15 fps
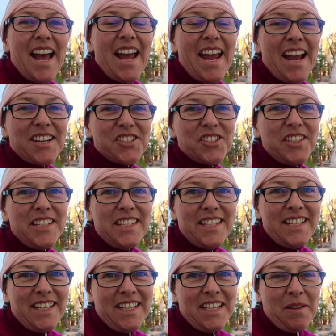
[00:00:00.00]
I actually
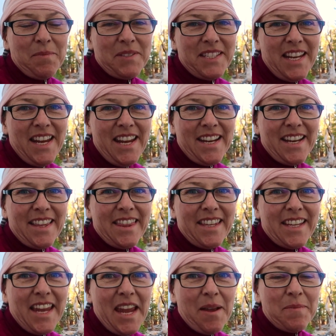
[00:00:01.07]
didn't end up staying at the
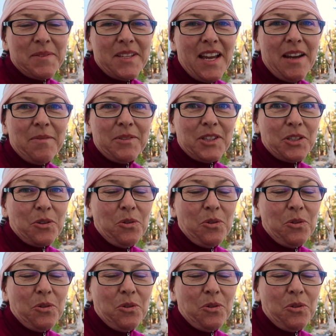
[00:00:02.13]
campsite with the